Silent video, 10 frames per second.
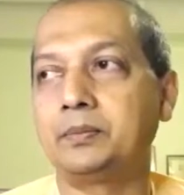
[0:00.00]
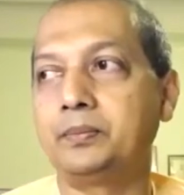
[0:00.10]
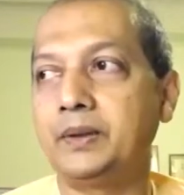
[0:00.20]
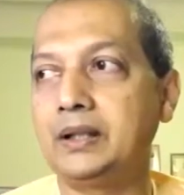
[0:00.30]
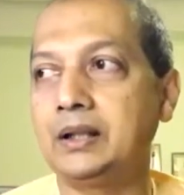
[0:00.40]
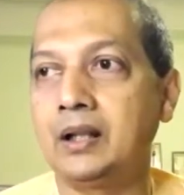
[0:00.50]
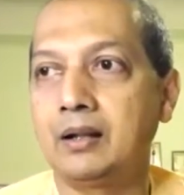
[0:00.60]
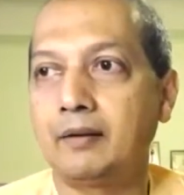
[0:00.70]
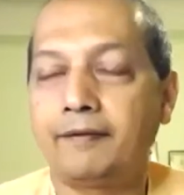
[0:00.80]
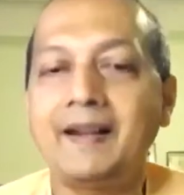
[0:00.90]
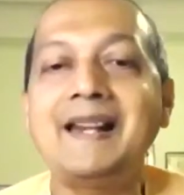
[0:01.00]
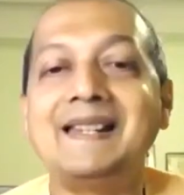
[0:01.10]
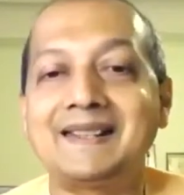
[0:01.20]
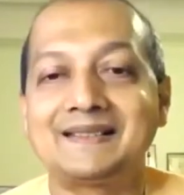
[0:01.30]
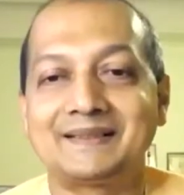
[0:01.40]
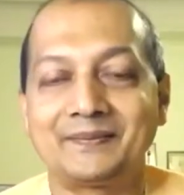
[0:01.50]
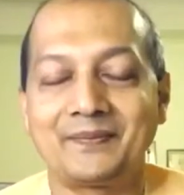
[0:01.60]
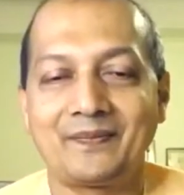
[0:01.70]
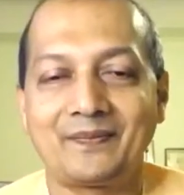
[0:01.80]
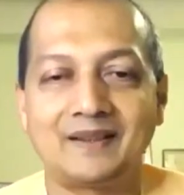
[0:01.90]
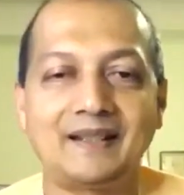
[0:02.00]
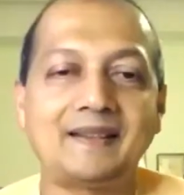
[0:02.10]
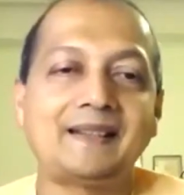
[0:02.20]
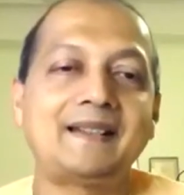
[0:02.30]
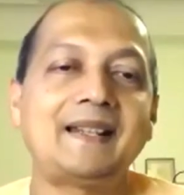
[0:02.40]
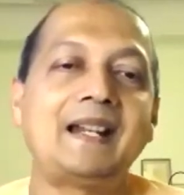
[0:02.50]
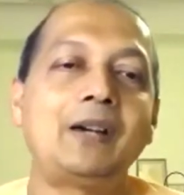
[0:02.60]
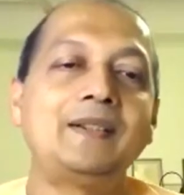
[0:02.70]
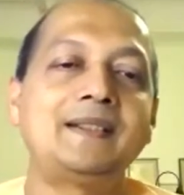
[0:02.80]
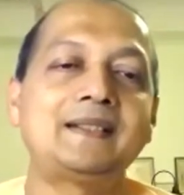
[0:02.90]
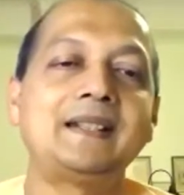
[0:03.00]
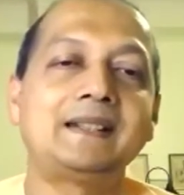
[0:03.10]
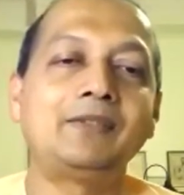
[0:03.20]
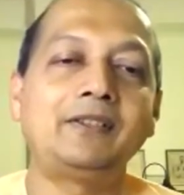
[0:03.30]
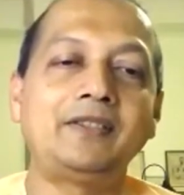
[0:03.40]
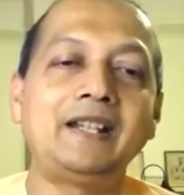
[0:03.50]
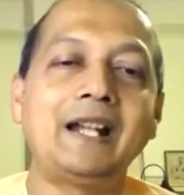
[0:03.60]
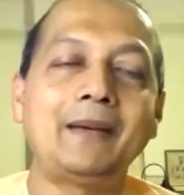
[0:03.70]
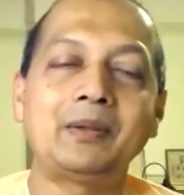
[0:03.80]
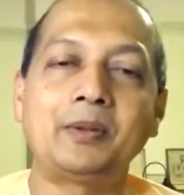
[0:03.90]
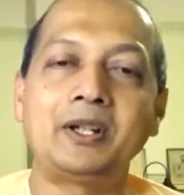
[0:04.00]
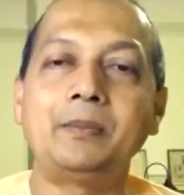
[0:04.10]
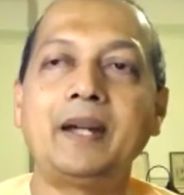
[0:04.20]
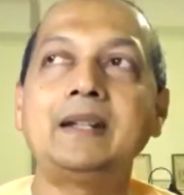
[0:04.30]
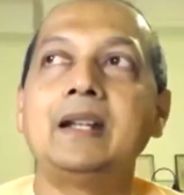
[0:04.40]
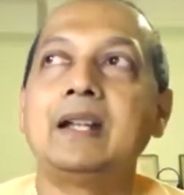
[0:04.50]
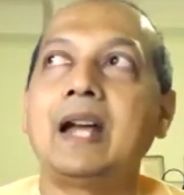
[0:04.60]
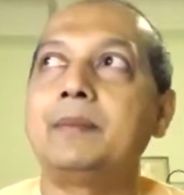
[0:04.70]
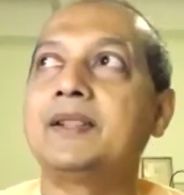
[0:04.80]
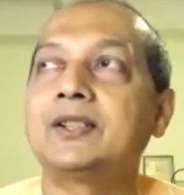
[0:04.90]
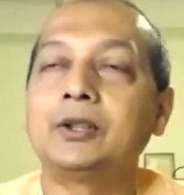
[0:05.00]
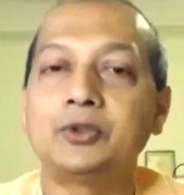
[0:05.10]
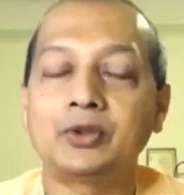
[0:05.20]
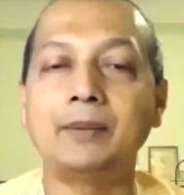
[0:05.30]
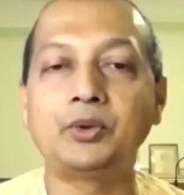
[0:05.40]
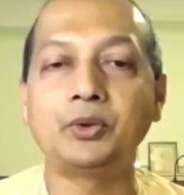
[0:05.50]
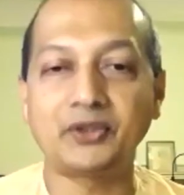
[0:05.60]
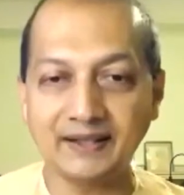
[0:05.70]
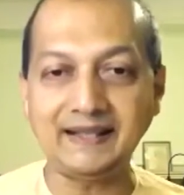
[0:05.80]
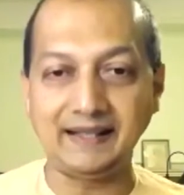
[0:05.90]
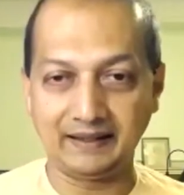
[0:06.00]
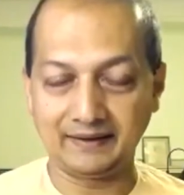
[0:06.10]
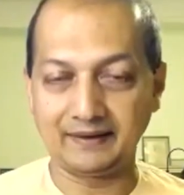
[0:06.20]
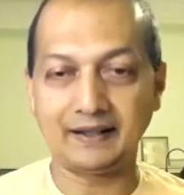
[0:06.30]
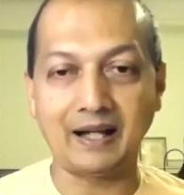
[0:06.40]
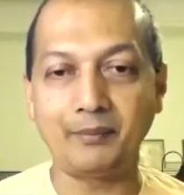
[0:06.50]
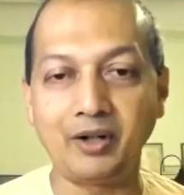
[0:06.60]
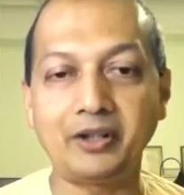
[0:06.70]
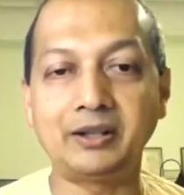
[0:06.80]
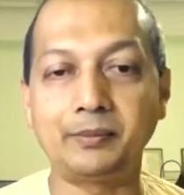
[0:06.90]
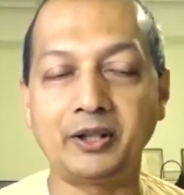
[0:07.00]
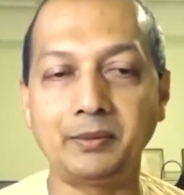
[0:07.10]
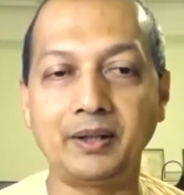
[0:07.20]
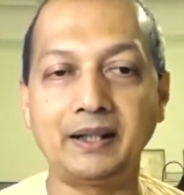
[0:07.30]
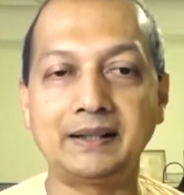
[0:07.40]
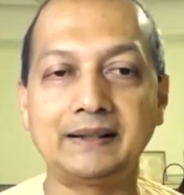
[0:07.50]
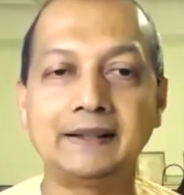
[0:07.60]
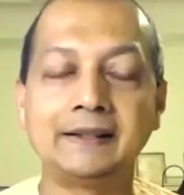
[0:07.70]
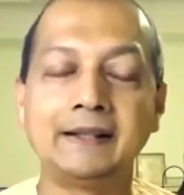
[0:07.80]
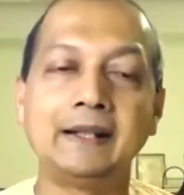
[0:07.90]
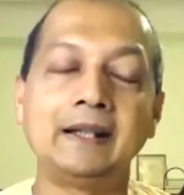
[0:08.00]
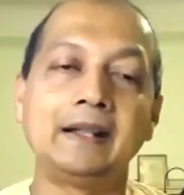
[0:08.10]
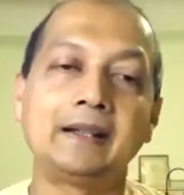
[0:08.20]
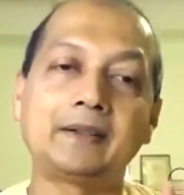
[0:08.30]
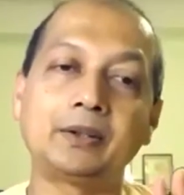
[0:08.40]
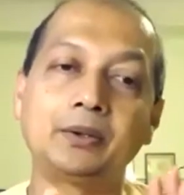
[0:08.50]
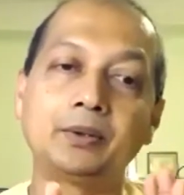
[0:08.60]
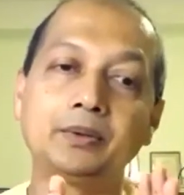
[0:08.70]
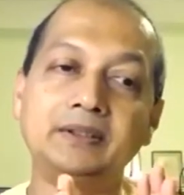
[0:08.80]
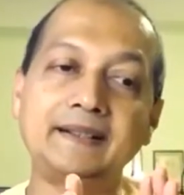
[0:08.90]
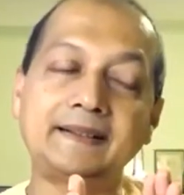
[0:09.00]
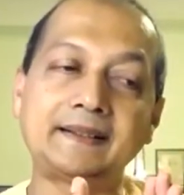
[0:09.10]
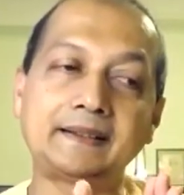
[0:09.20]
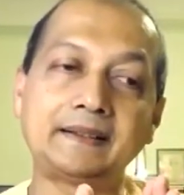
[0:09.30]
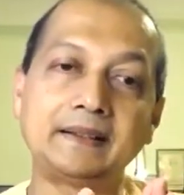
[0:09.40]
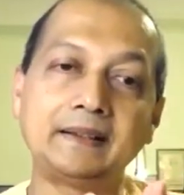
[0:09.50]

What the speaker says: be felt. Just as I now instinctively feel I am the body mind, I must also come to see that I am not the body mind. So this